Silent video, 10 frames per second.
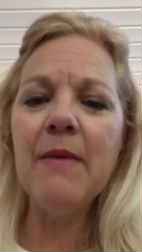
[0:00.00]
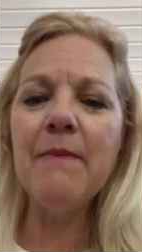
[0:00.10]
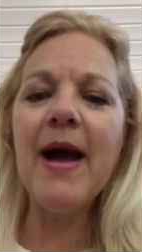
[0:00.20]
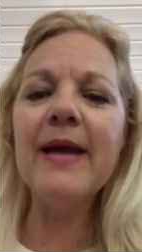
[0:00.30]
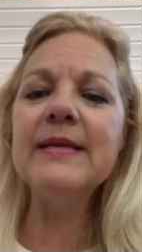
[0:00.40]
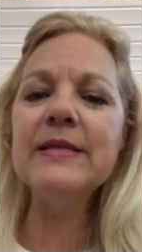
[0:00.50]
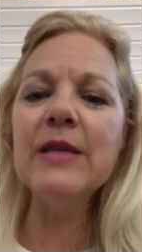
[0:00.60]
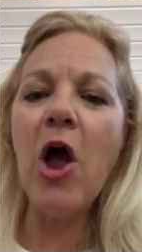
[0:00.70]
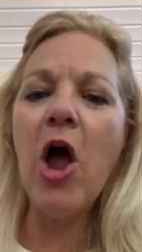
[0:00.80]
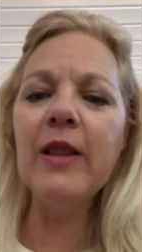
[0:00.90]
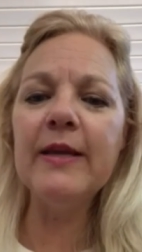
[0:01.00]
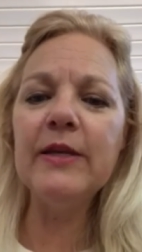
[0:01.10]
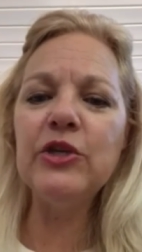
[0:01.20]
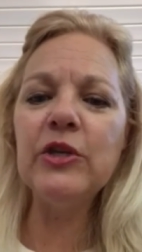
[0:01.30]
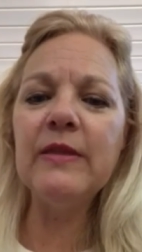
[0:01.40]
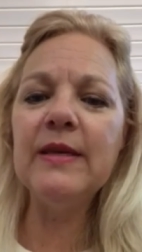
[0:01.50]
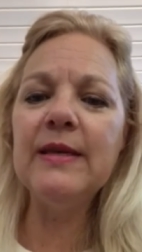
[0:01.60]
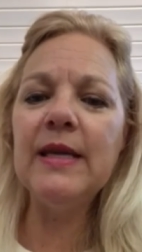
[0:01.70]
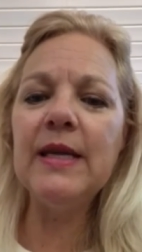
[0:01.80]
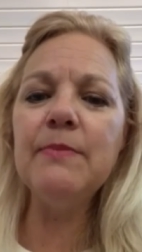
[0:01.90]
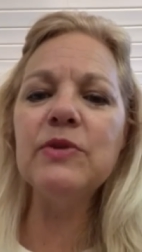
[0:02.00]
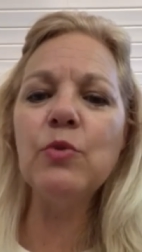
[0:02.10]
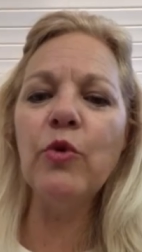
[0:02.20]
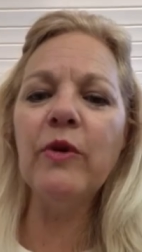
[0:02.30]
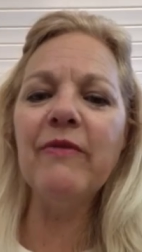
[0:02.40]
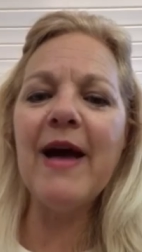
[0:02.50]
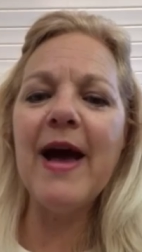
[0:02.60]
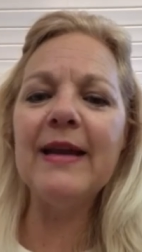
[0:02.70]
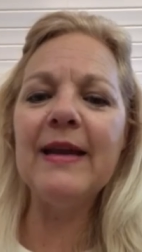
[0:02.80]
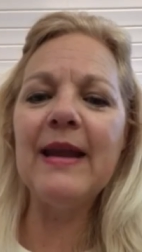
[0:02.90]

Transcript: By his knowledge the deeps were divided